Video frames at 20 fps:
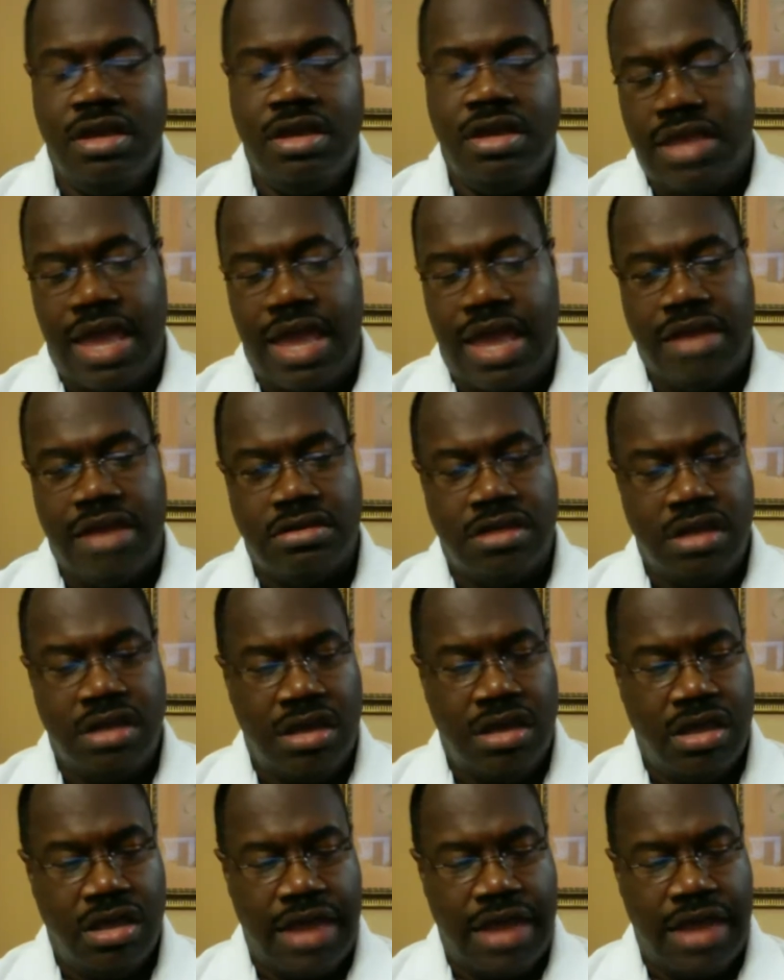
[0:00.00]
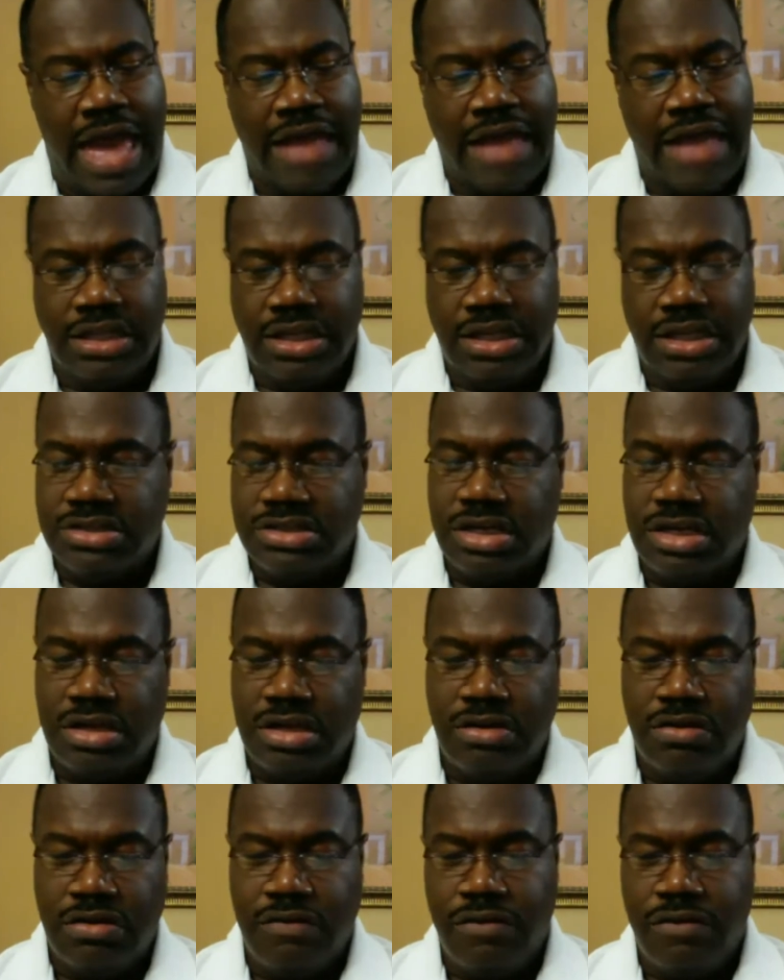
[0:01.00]
the athletics and
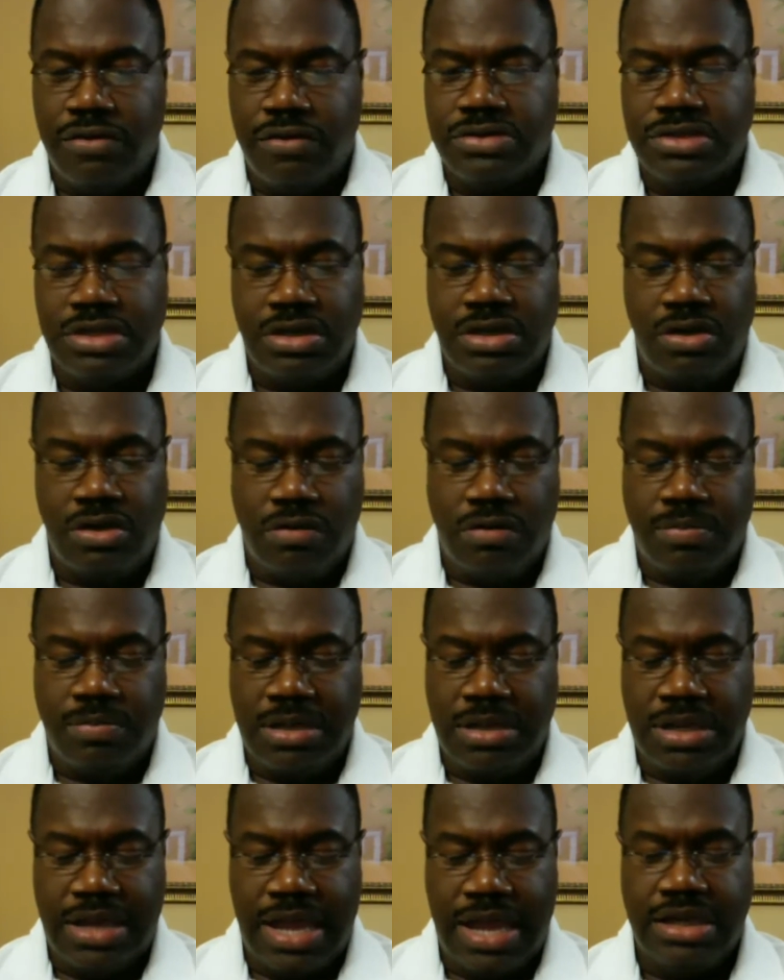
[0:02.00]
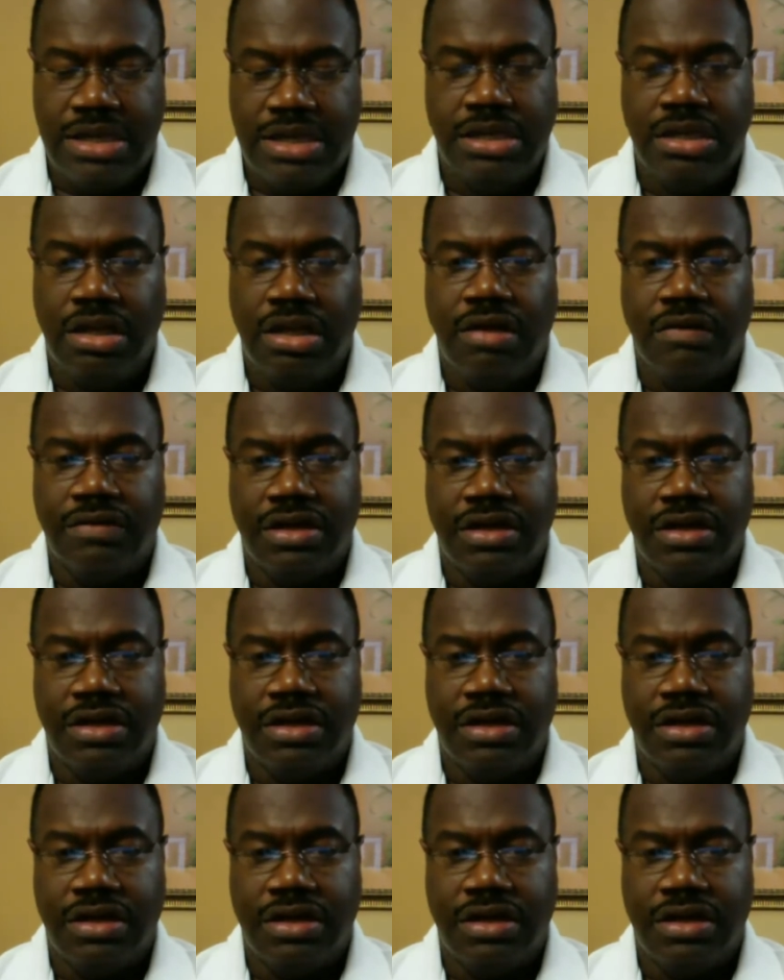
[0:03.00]
the university ought to be hand in glove.